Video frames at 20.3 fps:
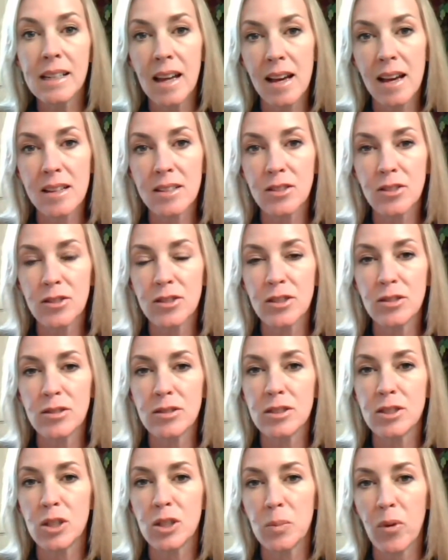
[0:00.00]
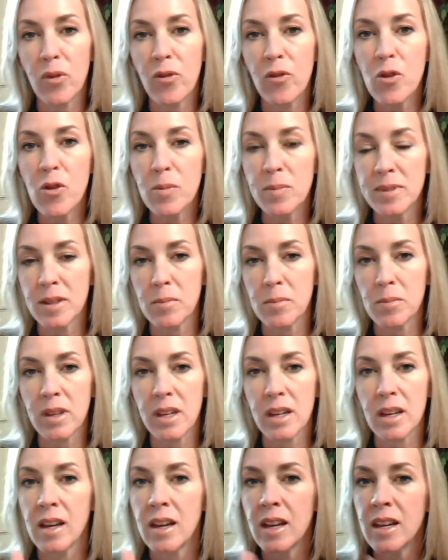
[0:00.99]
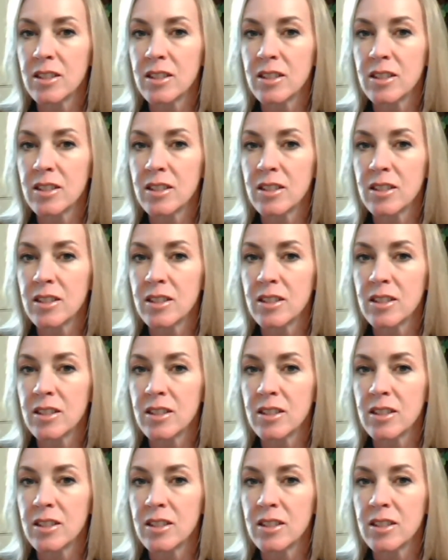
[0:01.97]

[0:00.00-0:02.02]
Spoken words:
to ask your students to perform something.